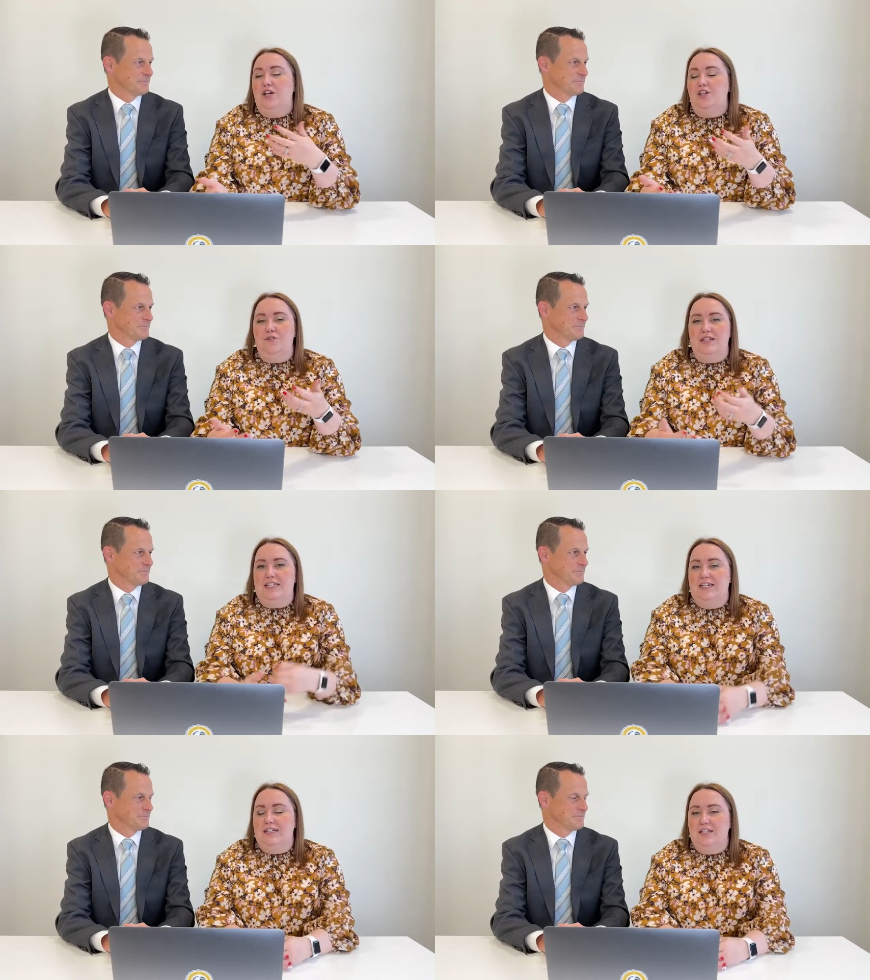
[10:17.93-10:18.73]
Speaker 1: you can
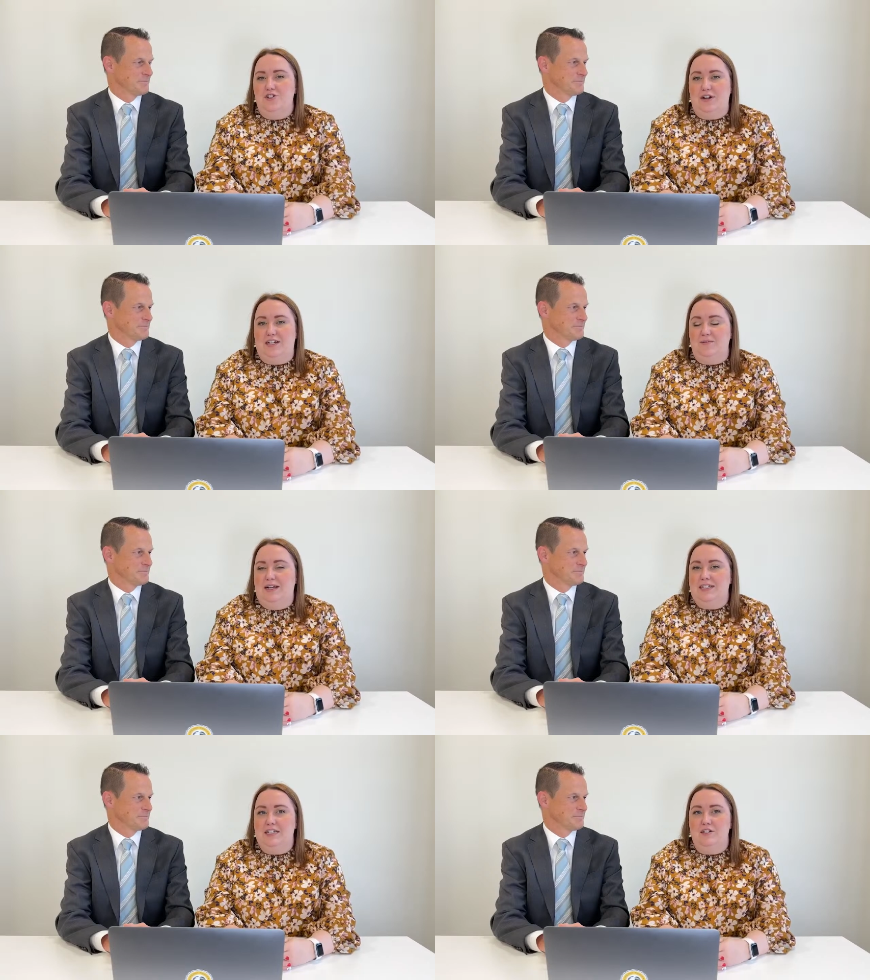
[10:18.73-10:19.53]
send us a direct
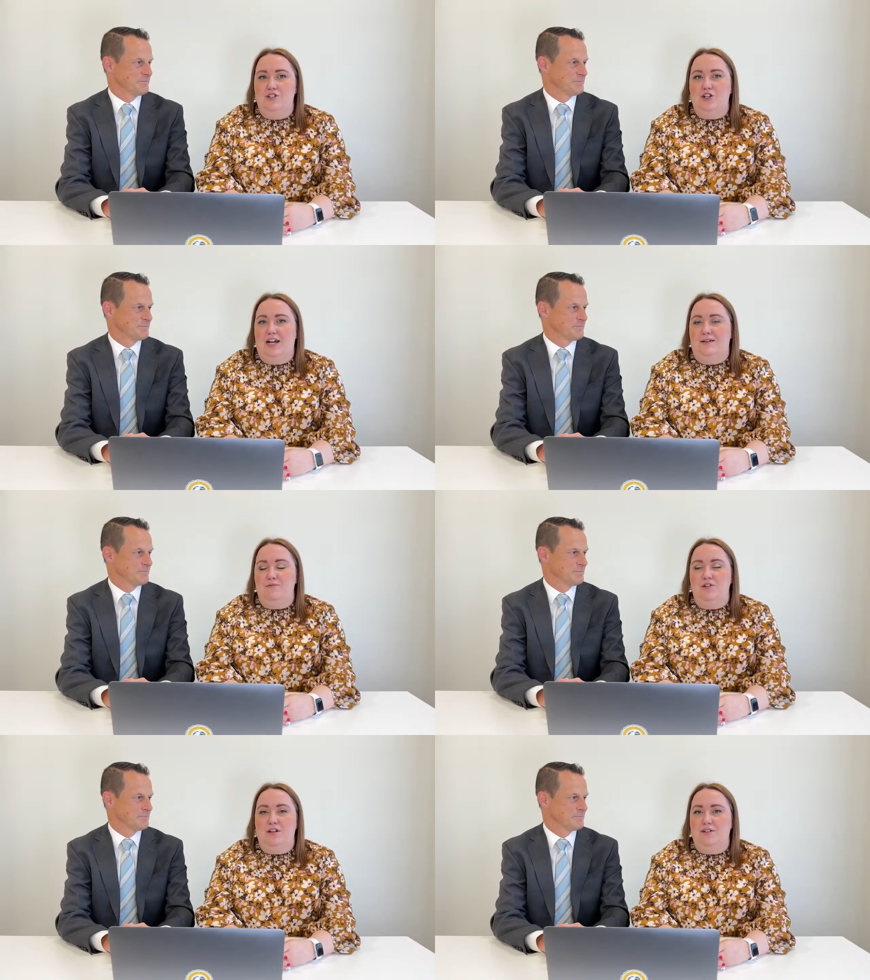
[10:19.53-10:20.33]
message. Um,
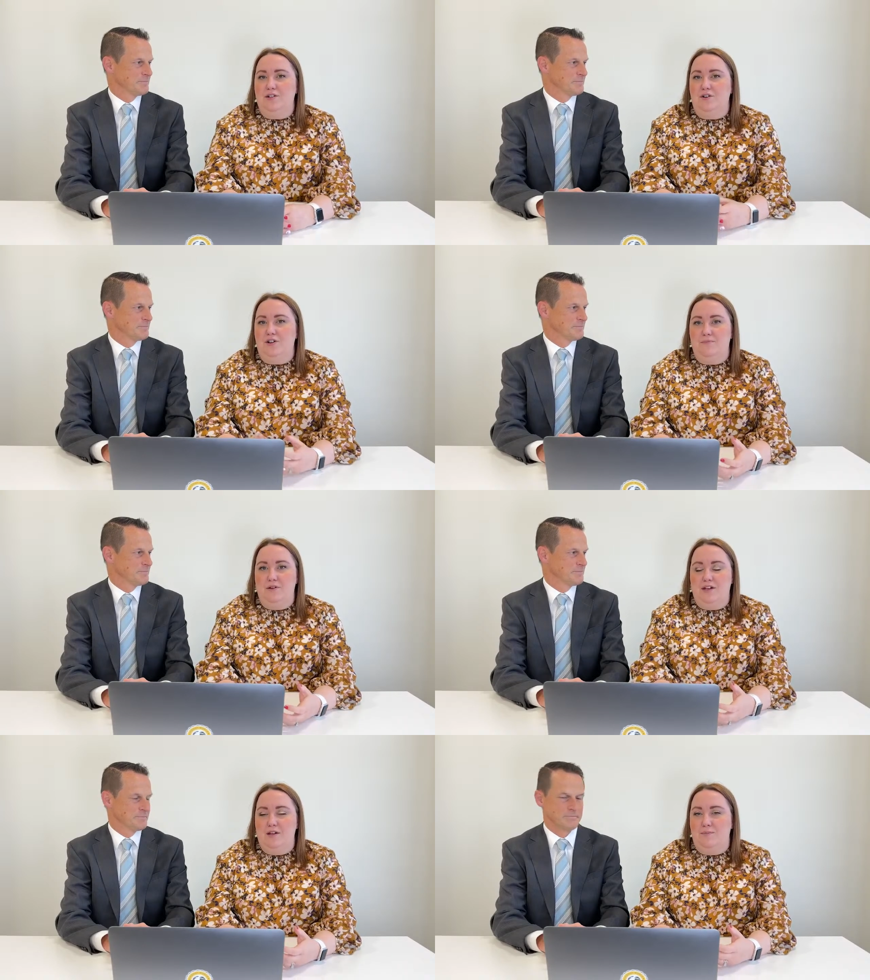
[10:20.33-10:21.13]
you can also go to
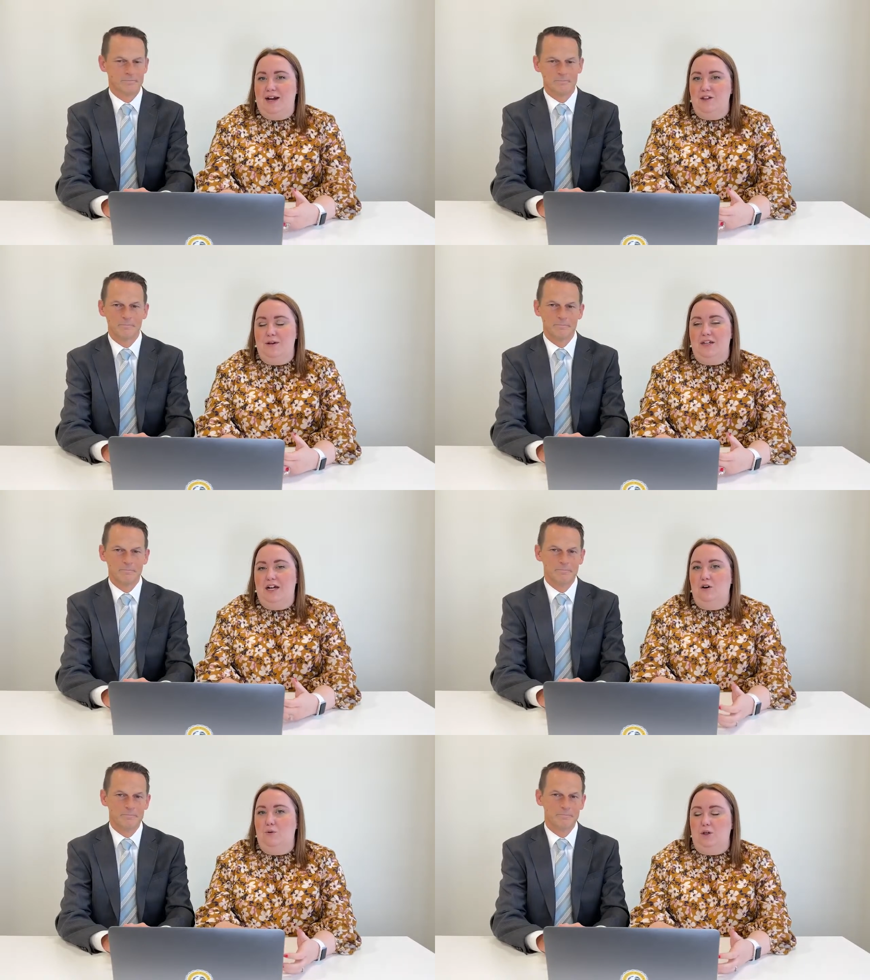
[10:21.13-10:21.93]

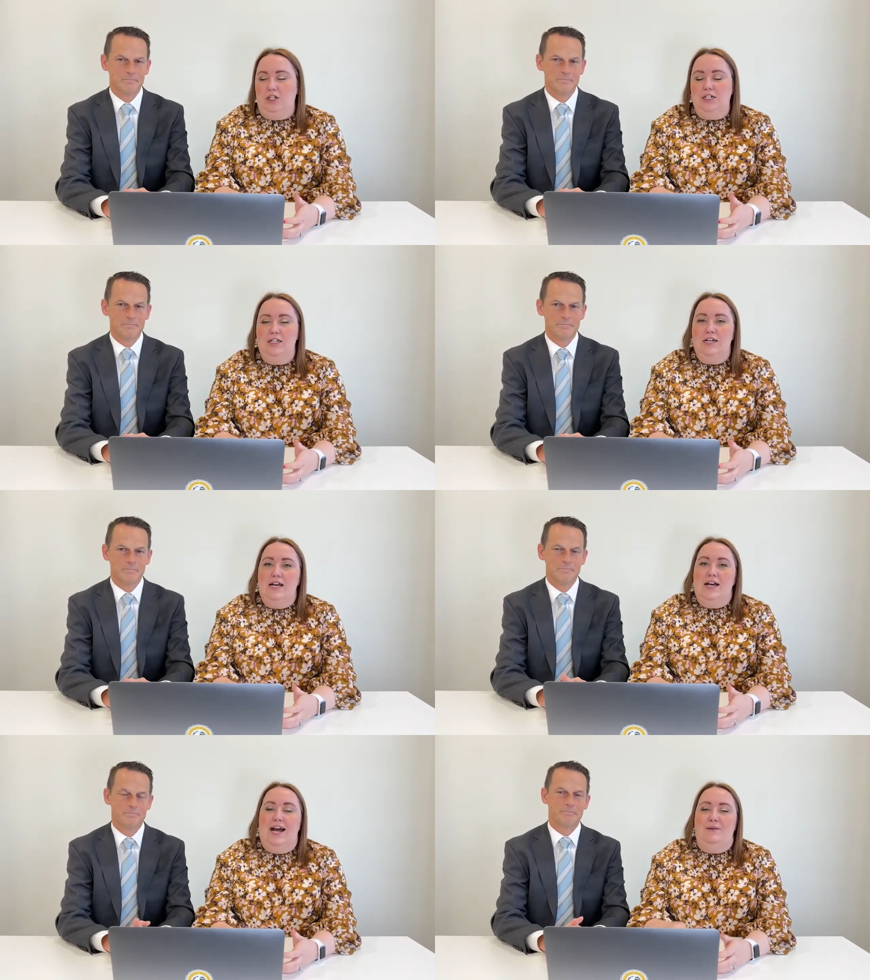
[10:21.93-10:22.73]
BYUpathway.org
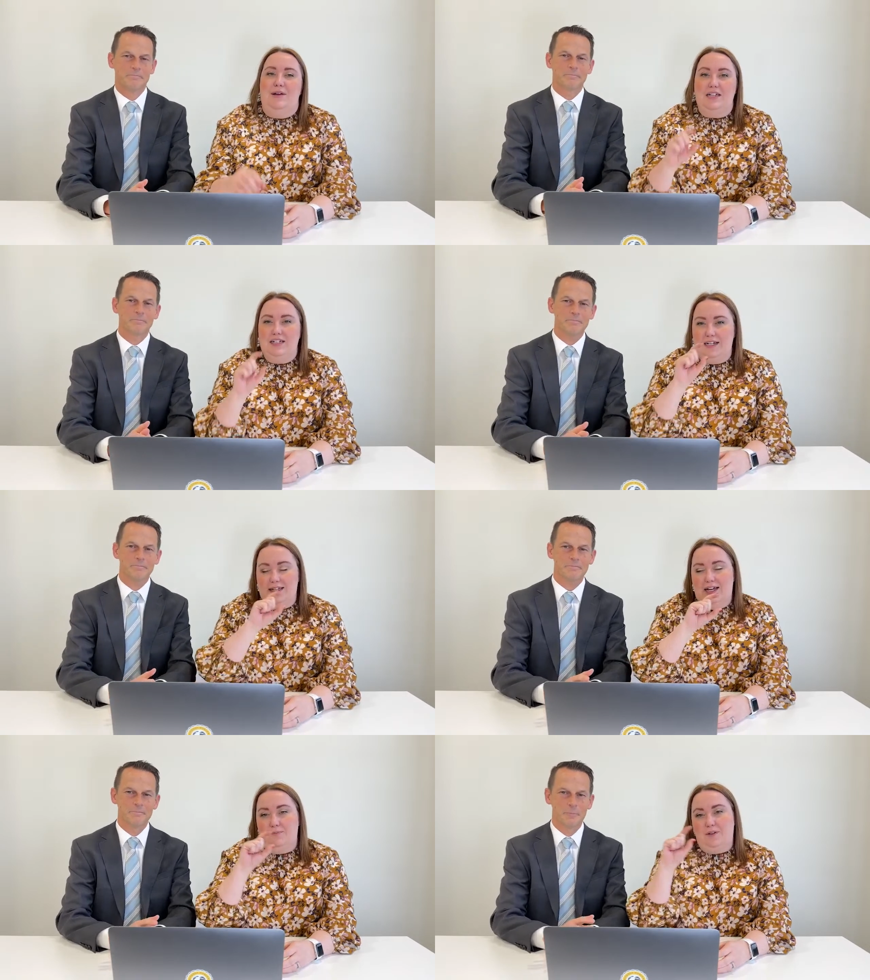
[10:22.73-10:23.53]
um, and click on
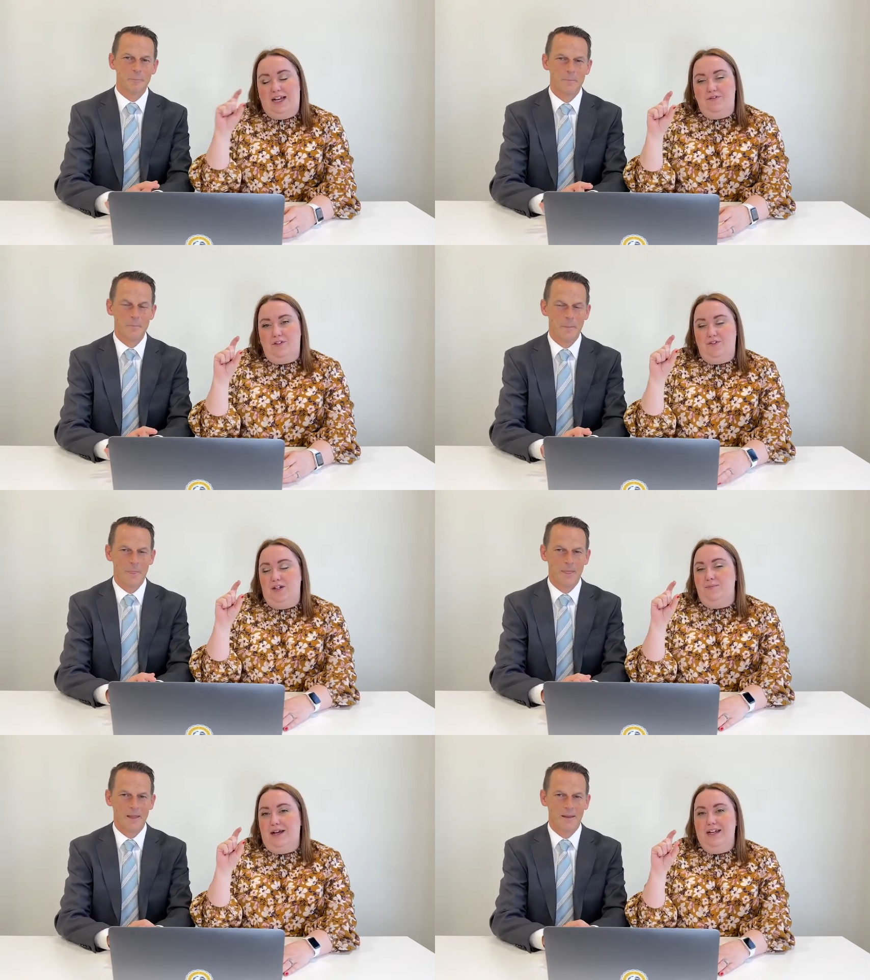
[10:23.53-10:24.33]
that apply for free
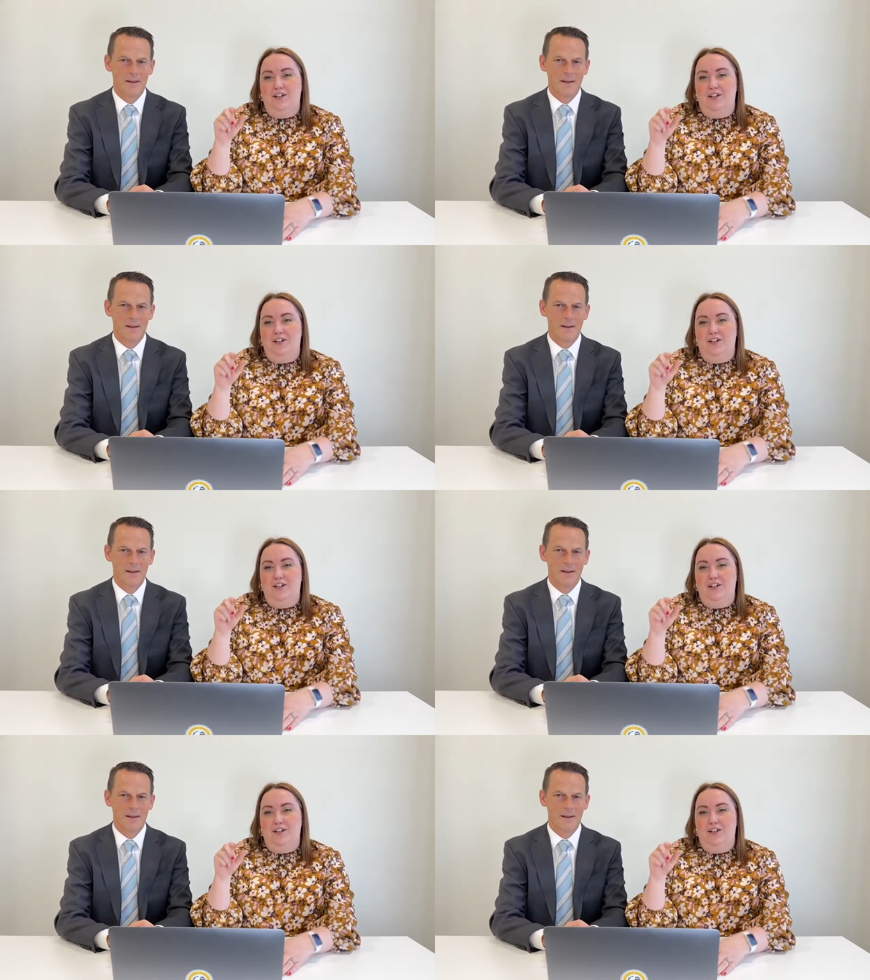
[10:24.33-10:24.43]
button.